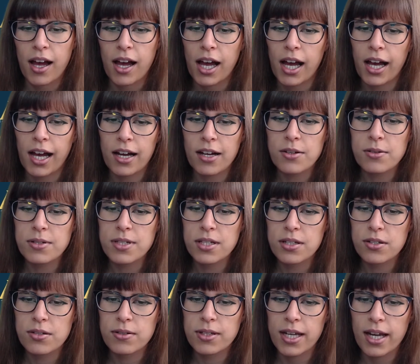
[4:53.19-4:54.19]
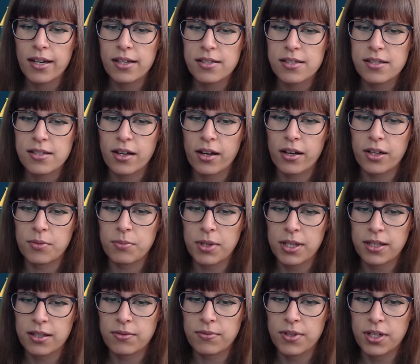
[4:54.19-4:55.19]
how did you get started
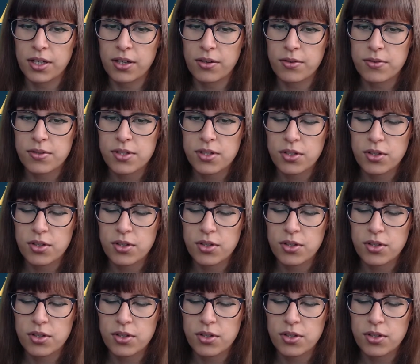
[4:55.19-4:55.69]
making videos?